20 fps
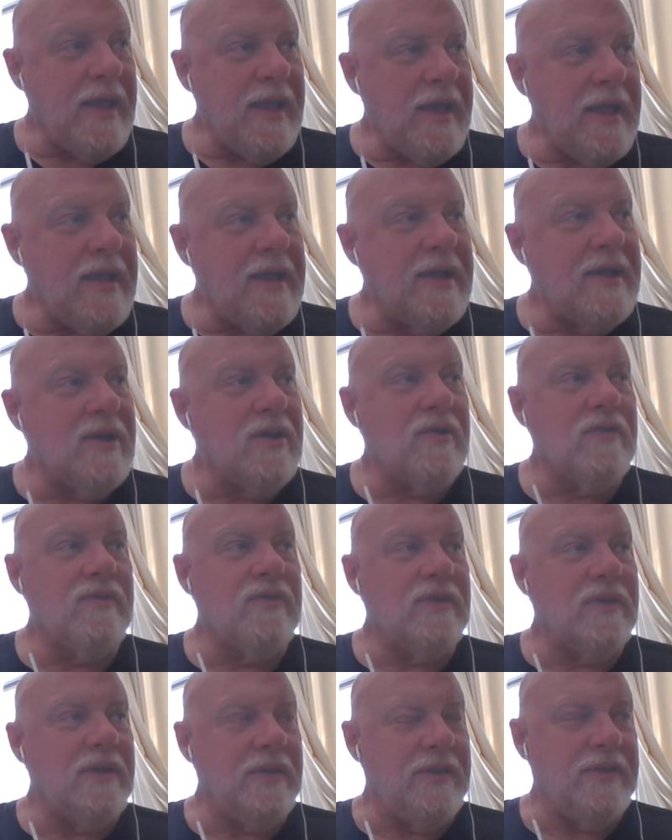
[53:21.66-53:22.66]

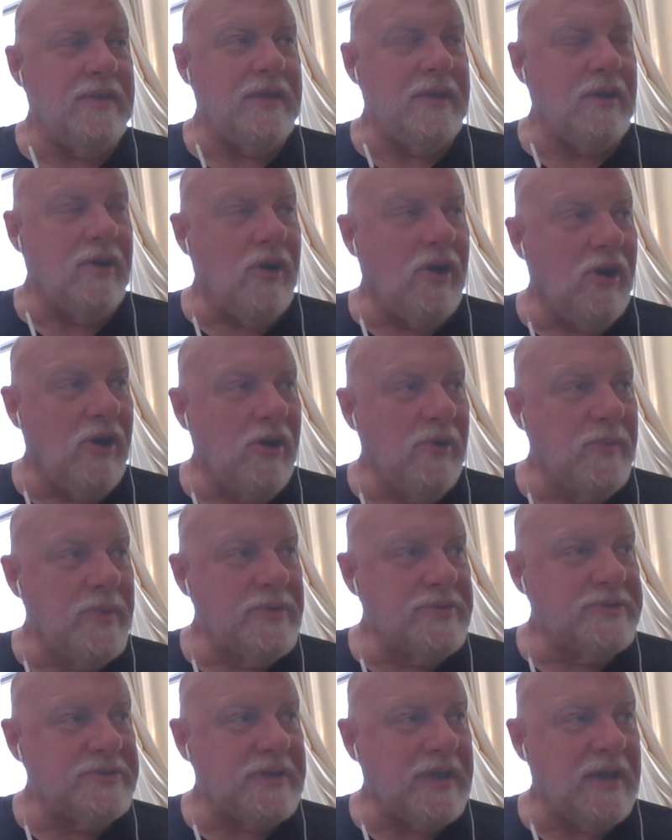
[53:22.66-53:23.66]
everything,
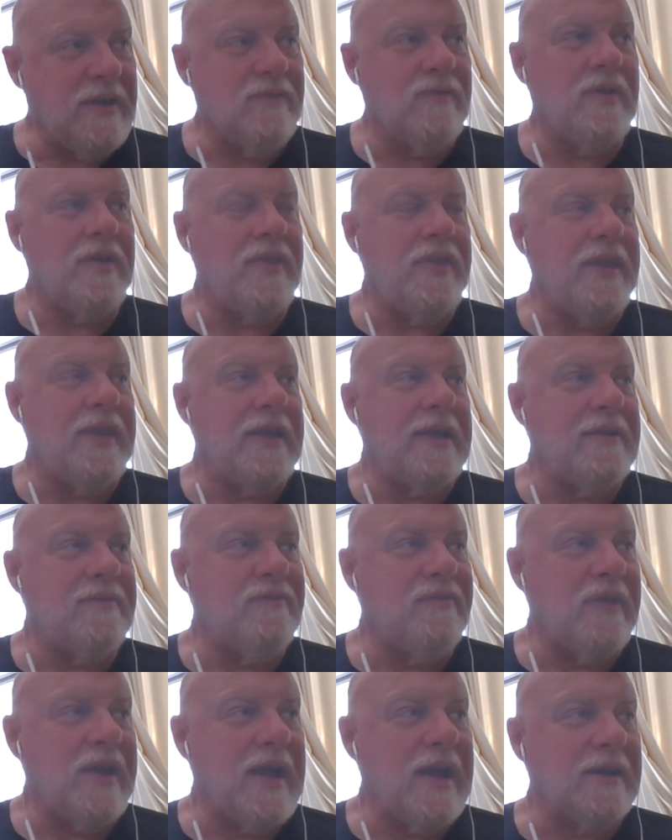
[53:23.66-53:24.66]
almost everything. In
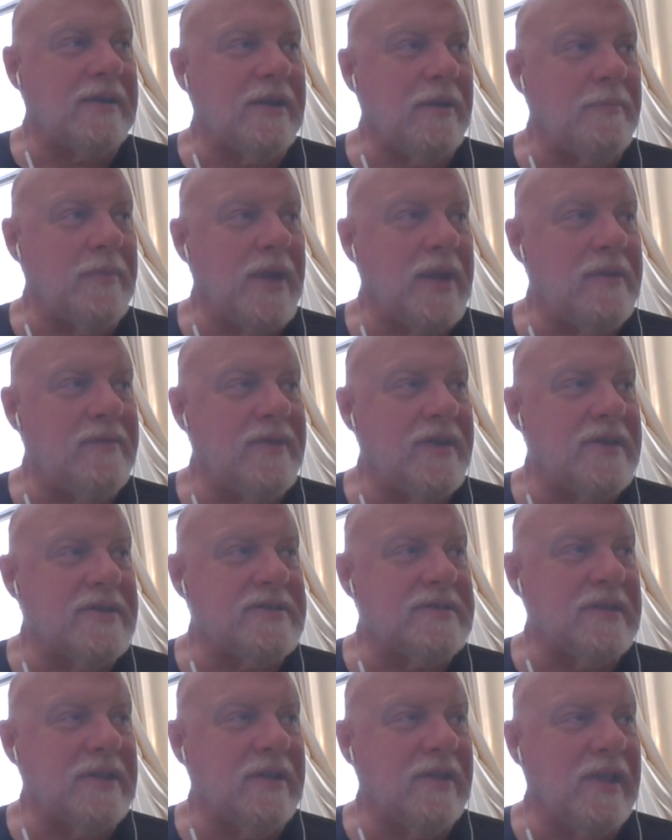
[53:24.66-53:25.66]
fact, I'm not even going to
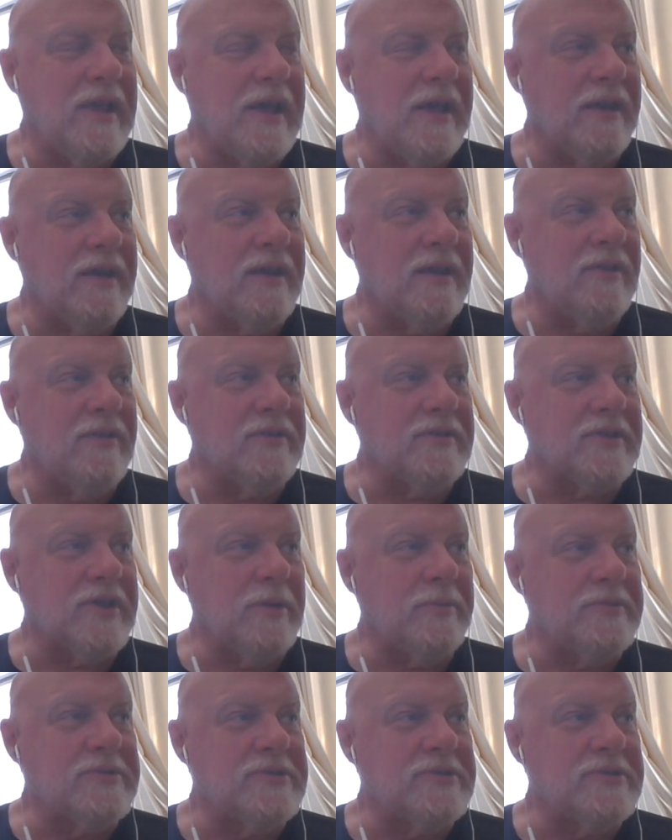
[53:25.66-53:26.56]
single out. There's a couple